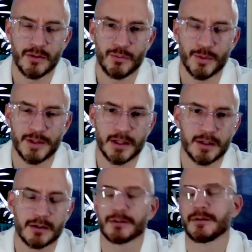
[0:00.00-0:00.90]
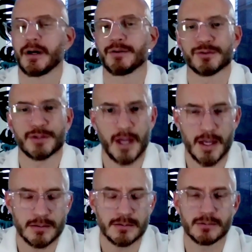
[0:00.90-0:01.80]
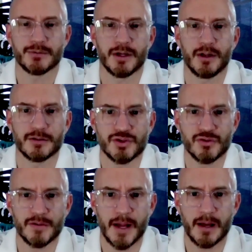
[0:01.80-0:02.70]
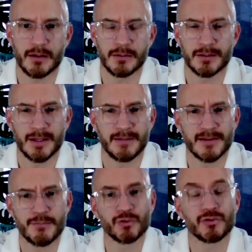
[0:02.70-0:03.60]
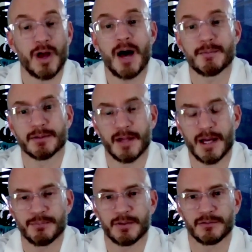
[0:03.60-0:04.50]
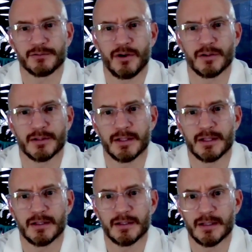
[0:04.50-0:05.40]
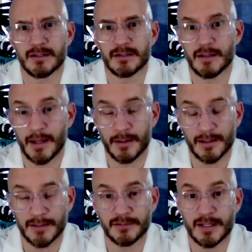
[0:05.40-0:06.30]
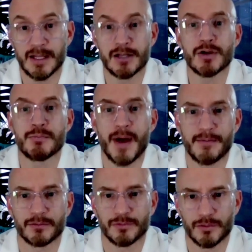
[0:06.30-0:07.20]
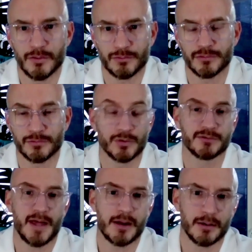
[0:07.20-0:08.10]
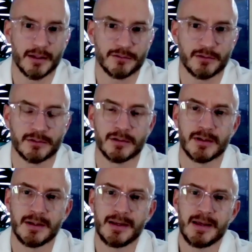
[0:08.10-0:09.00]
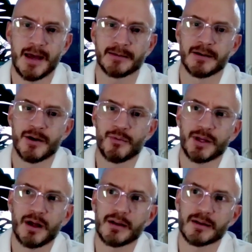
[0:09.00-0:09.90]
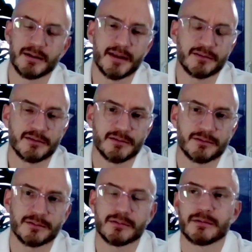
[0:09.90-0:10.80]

When they are under 10, we call it juvenile. And the most common type is called adolescent idiopathic scoliosis. So it's adolescent. And we call it adolescence.